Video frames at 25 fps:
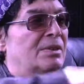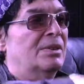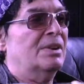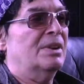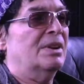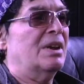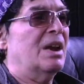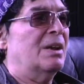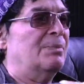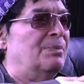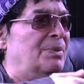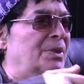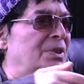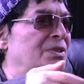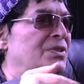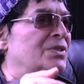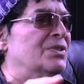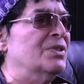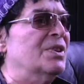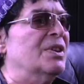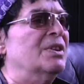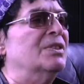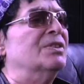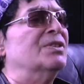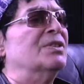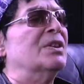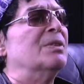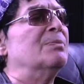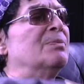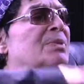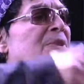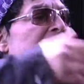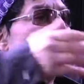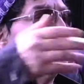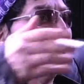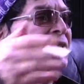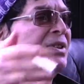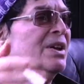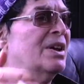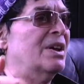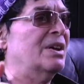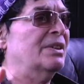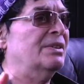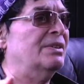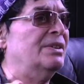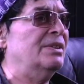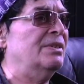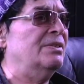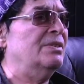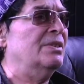he got pieces in, sent pieces
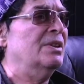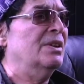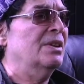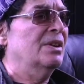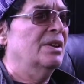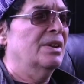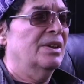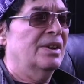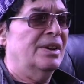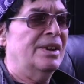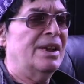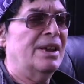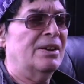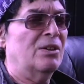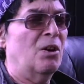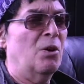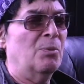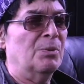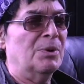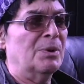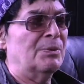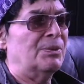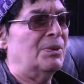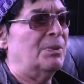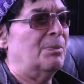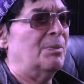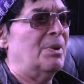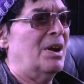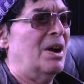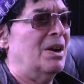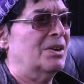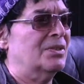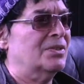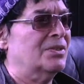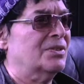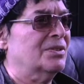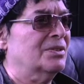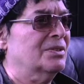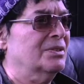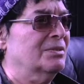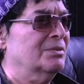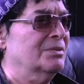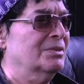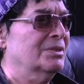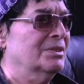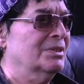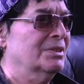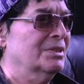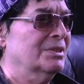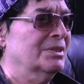out. He had to open up the box
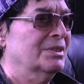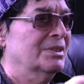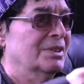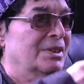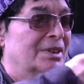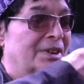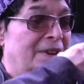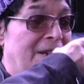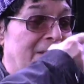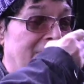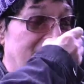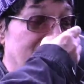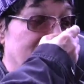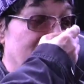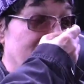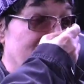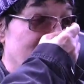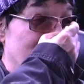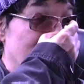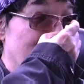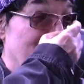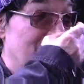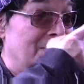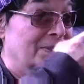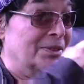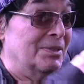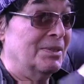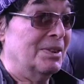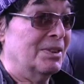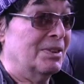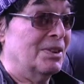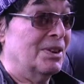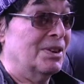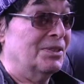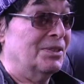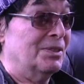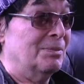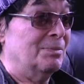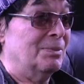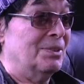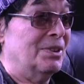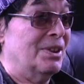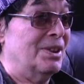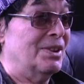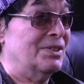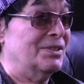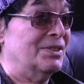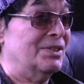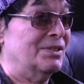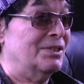and look inside and cut the
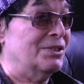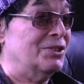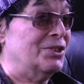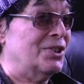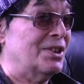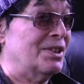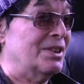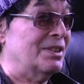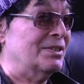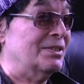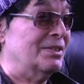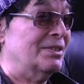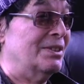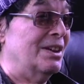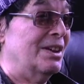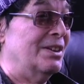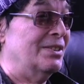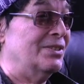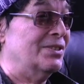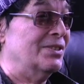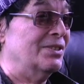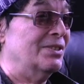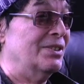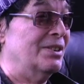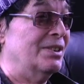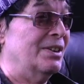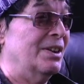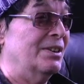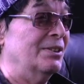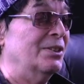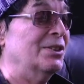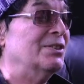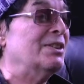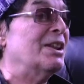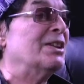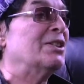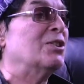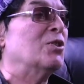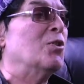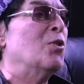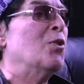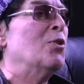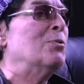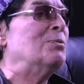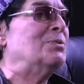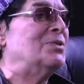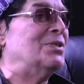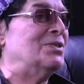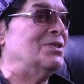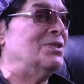plastic to check out the lights in there. And it looked like
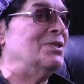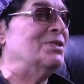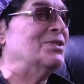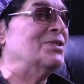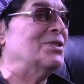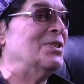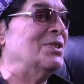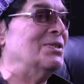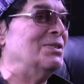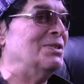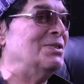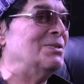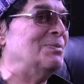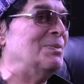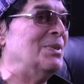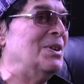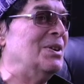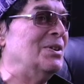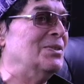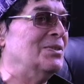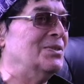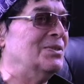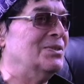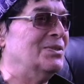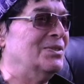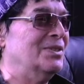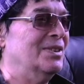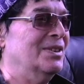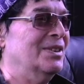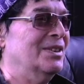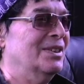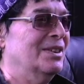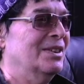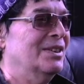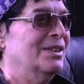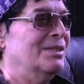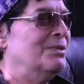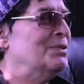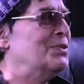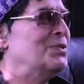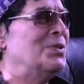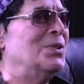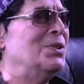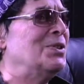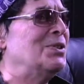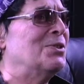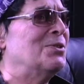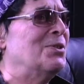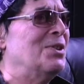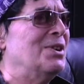corpses inside these boxes. It was
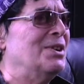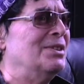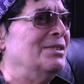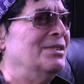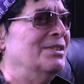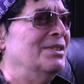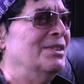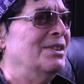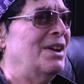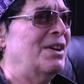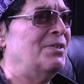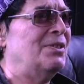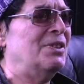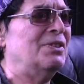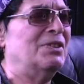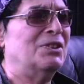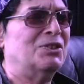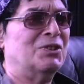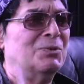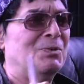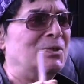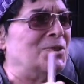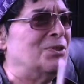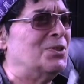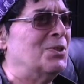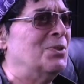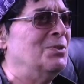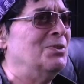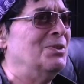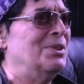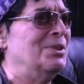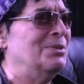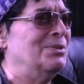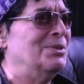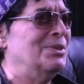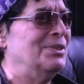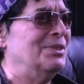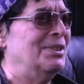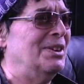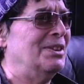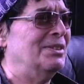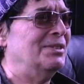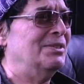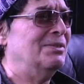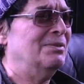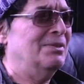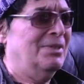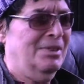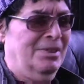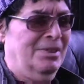really great. I think they should be shown that way, like